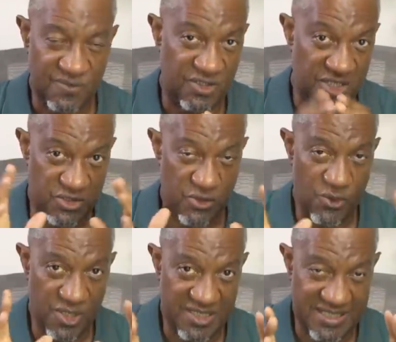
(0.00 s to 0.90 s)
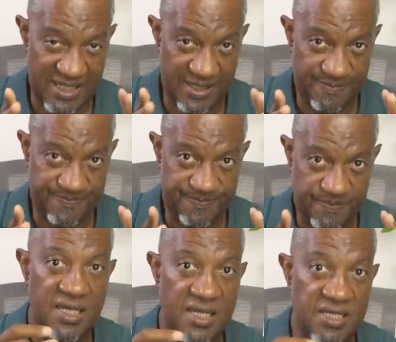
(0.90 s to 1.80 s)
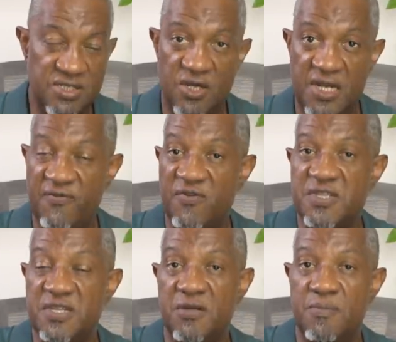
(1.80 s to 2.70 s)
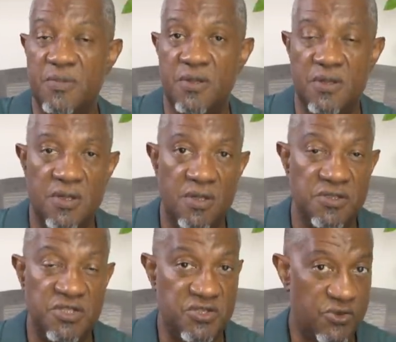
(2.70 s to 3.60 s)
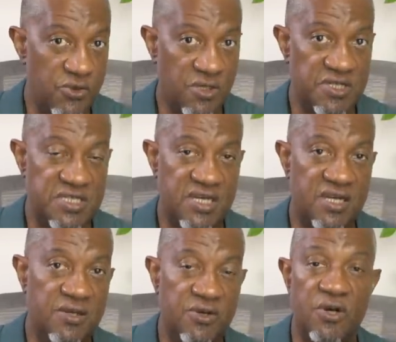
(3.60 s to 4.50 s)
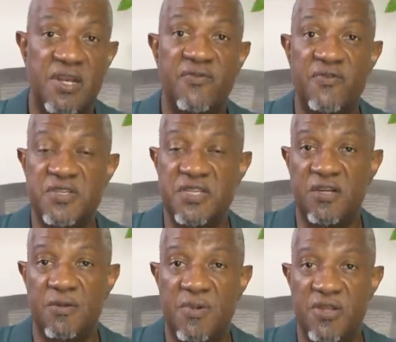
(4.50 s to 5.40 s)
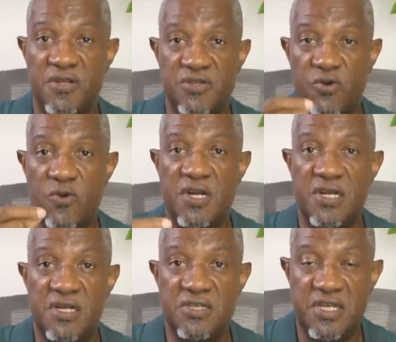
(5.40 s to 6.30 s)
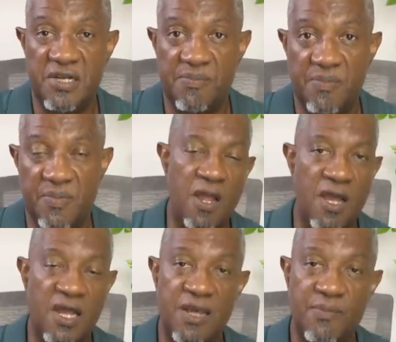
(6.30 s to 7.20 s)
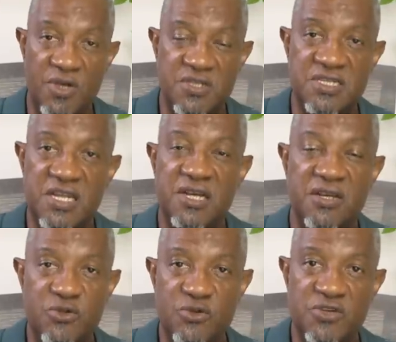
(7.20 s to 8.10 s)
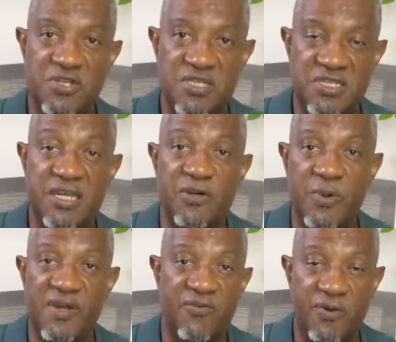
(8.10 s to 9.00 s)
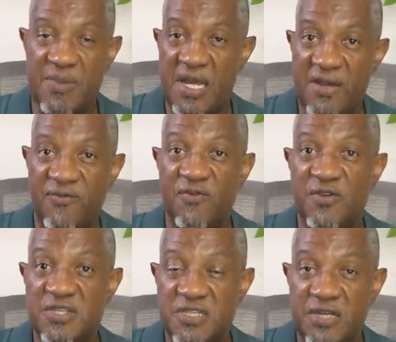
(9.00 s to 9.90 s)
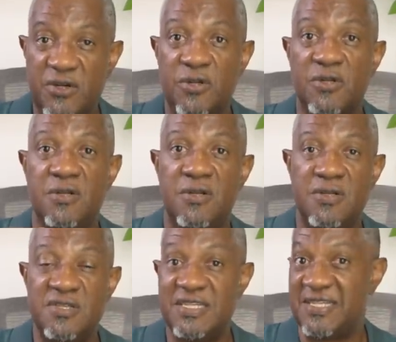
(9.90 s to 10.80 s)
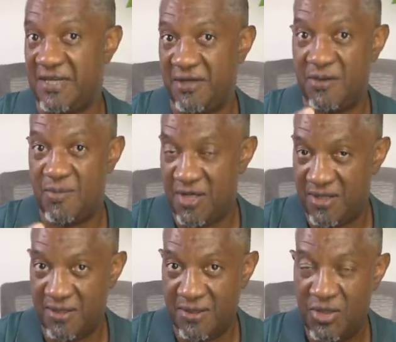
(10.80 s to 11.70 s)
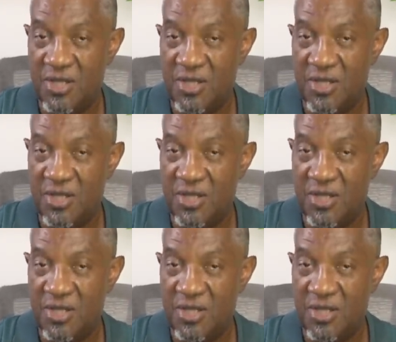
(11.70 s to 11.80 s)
Just so you understand, it's not every single, just so you understand, not every single mother is created the same. And I'm not saying that you should stay away from every single, single mother.